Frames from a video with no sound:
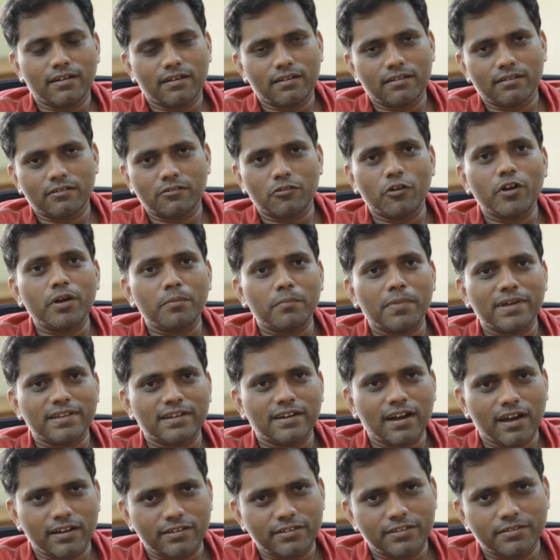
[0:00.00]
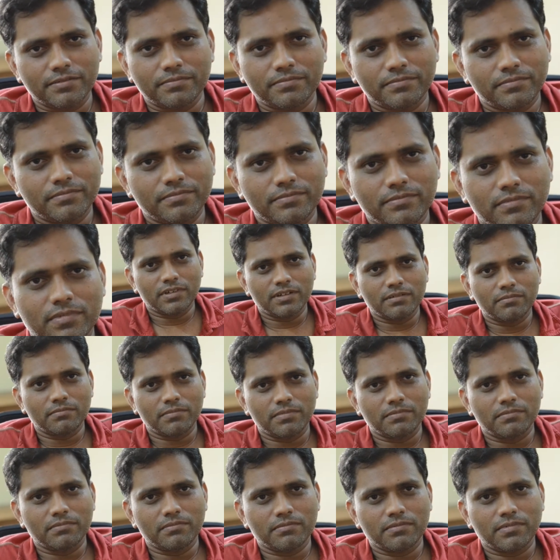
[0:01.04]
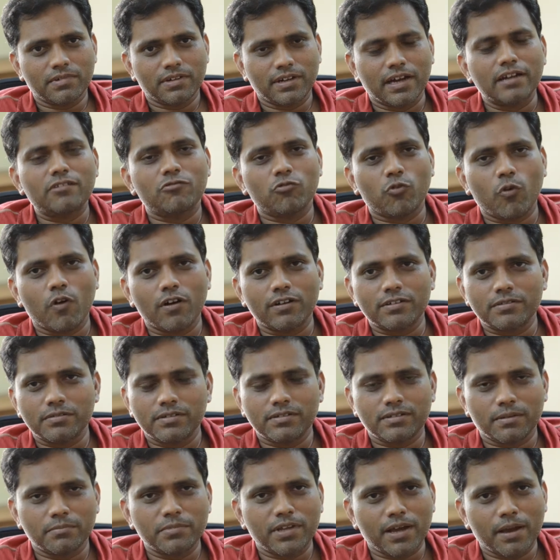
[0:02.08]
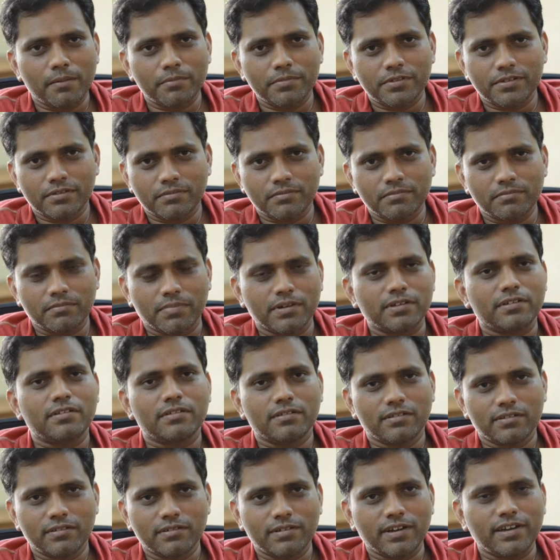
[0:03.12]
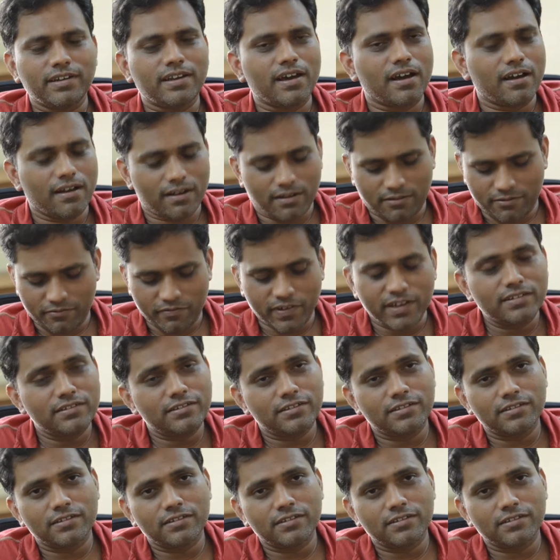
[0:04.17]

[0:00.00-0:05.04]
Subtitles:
going by the gut. Gut works sometimes, but data wins.